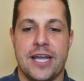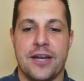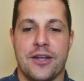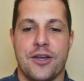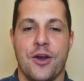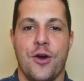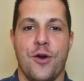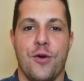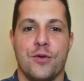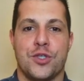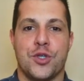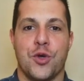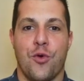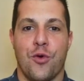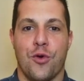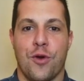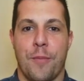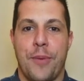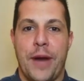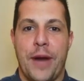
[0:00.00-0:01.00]
head coach
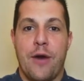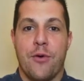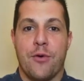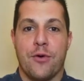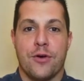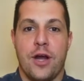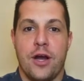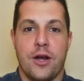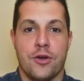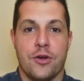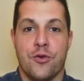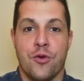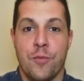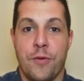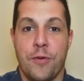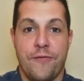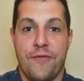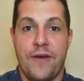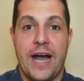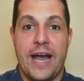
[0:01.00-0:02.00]
or a
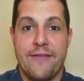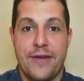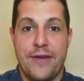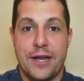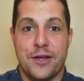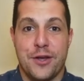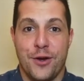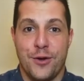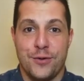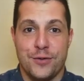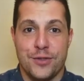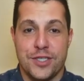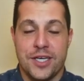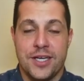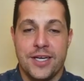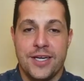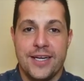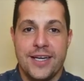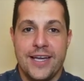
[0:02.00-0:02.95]
group of five head coach.